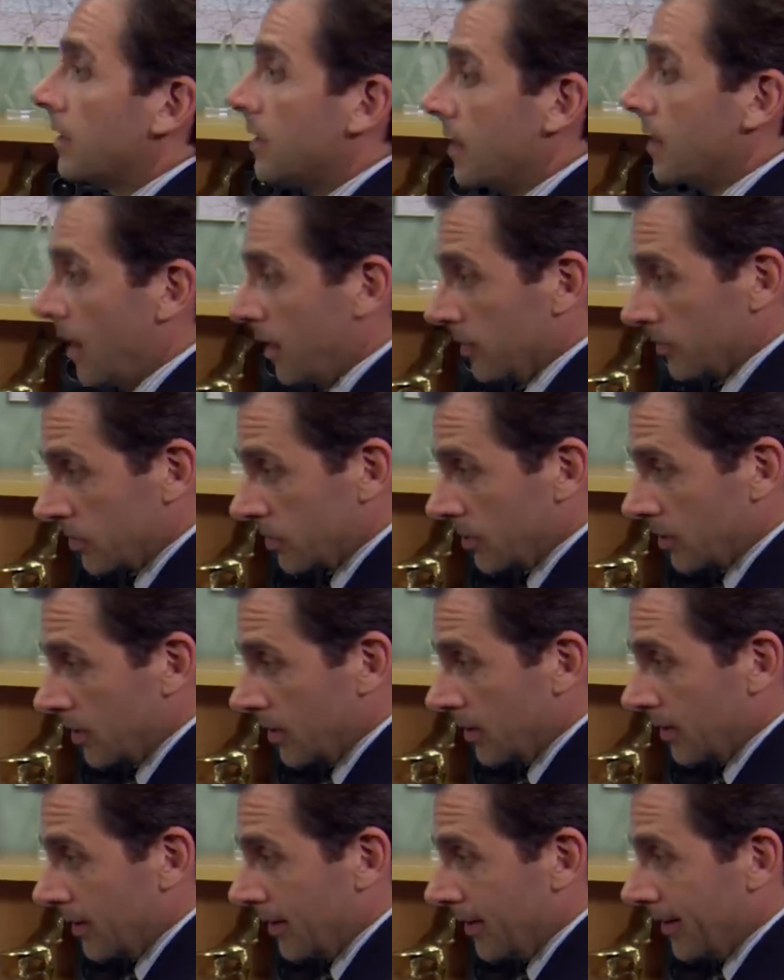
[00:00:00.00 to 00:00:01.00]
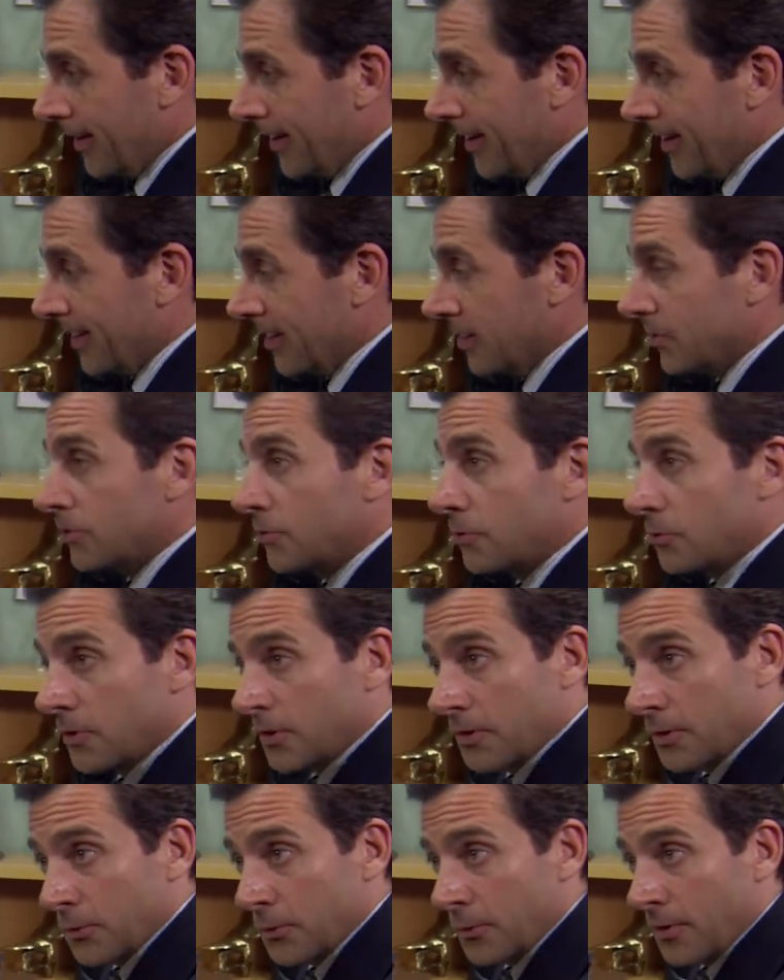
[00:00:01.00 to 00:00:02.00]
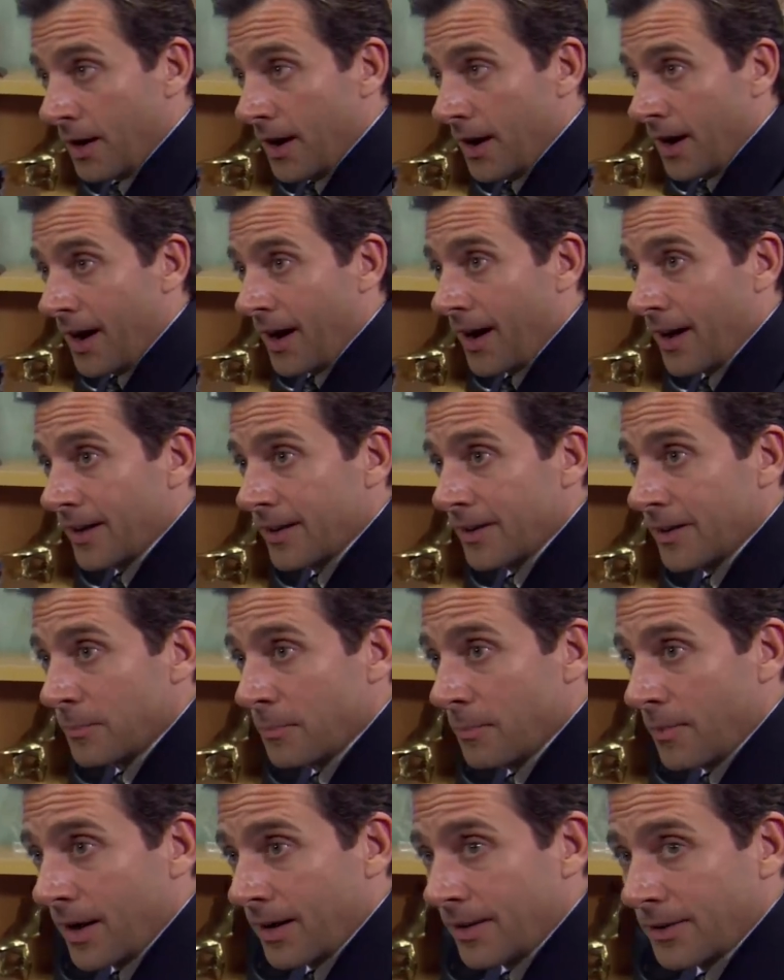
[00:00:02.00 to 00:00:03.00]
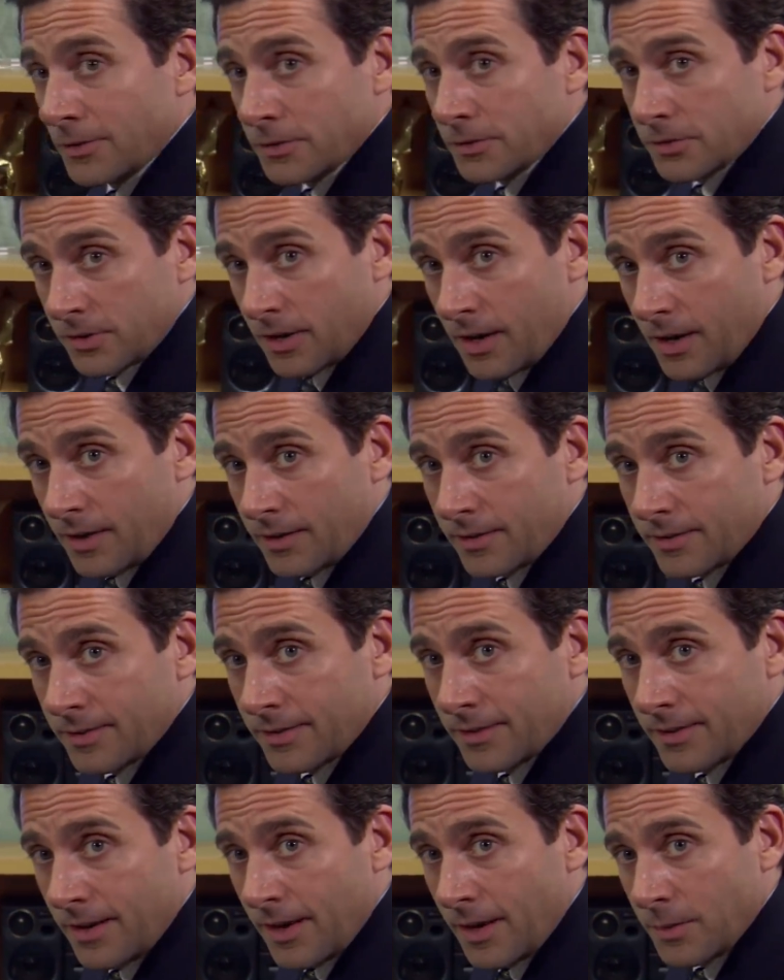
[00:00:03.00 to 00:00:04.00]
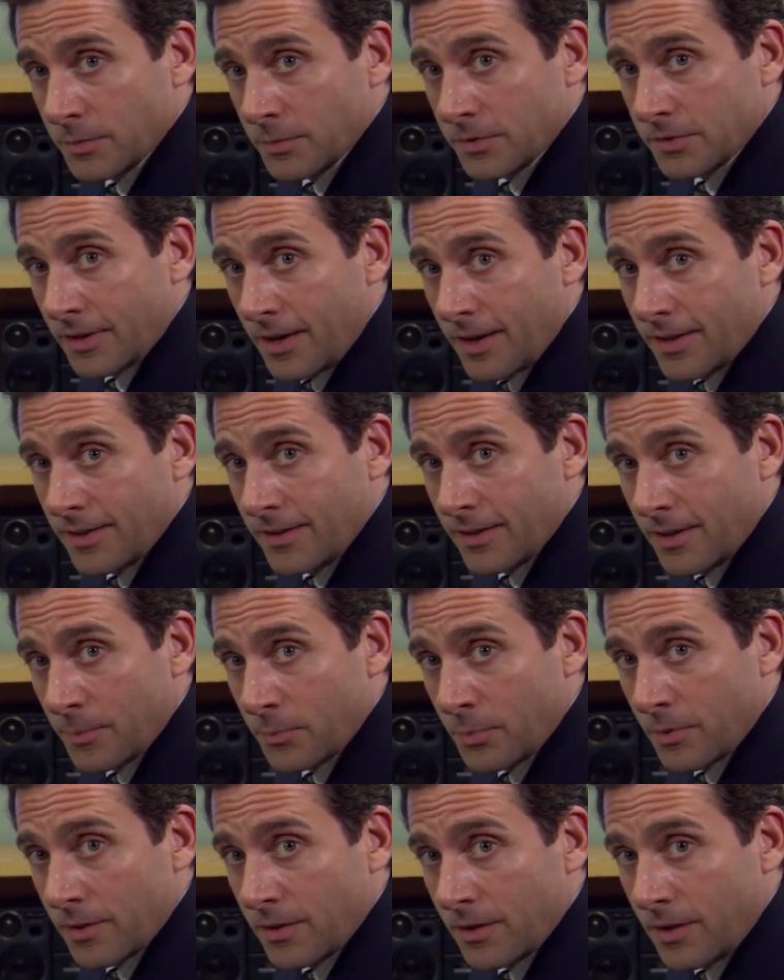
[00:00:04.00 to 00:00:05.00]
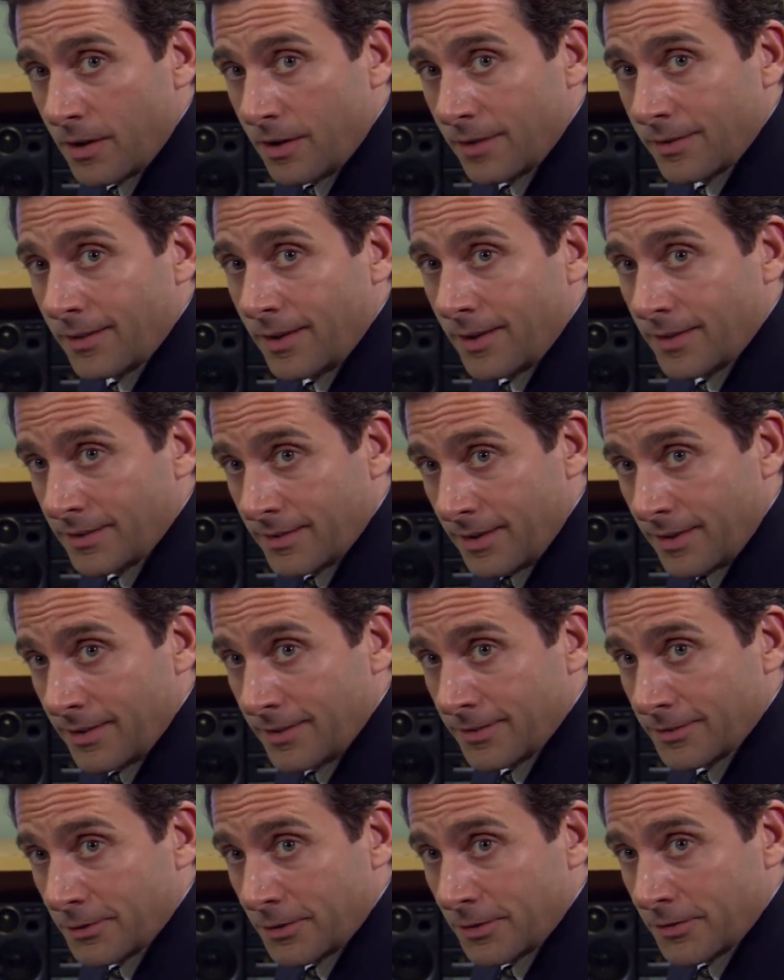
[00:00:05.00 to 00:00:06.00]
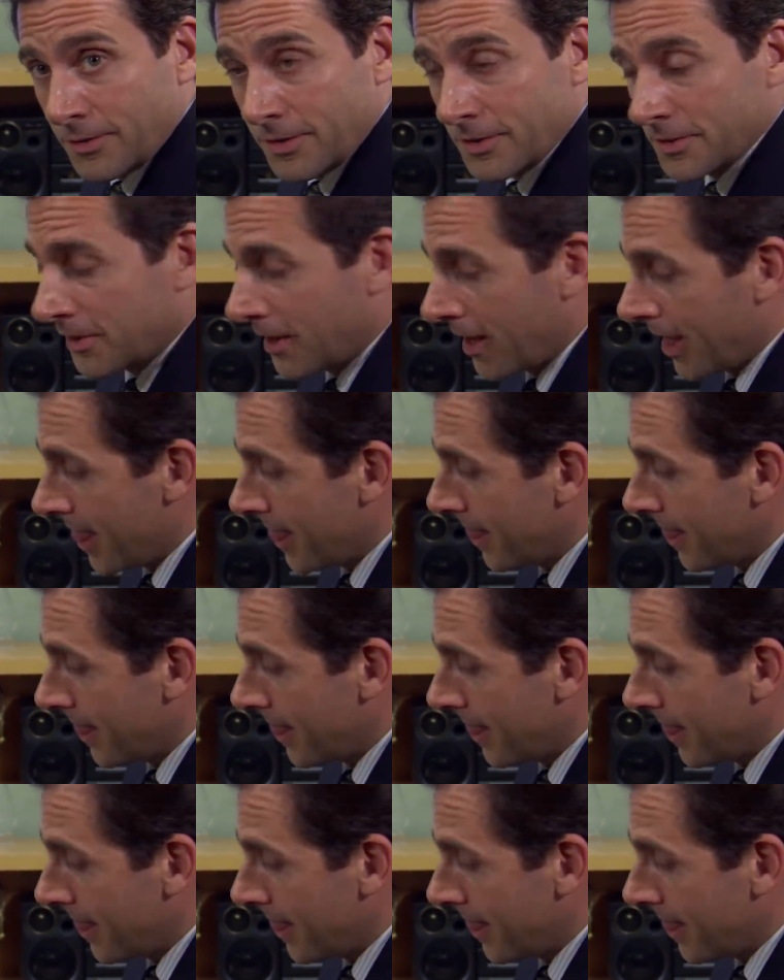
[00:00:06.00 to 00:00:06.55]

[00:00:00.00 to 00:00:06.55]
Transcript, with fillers: Yes, it is true. I, Michael Scott, am signing up with an online dating service.